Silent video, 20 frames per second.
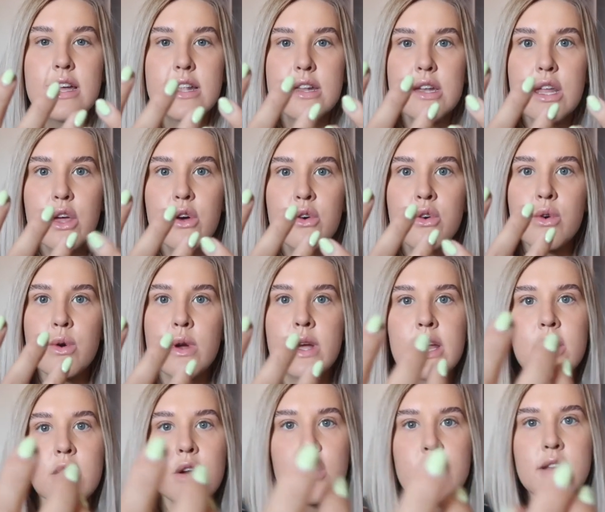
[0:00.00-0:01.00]
neon
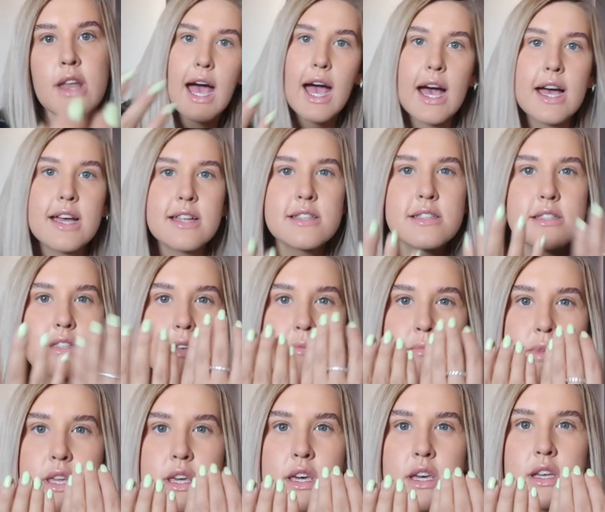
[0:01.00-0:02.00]
green on, and
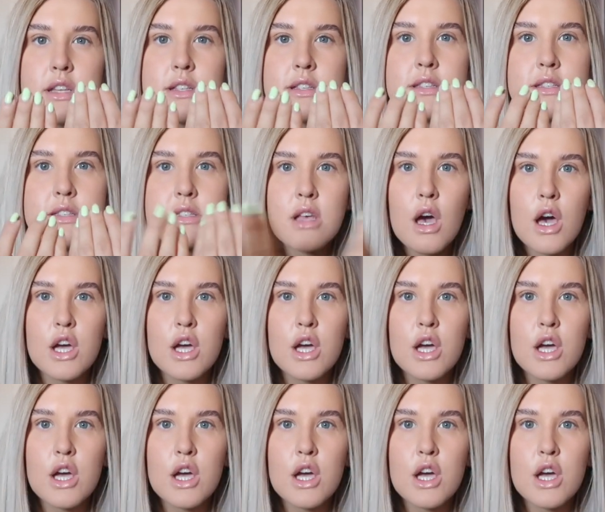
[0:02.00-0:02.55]
because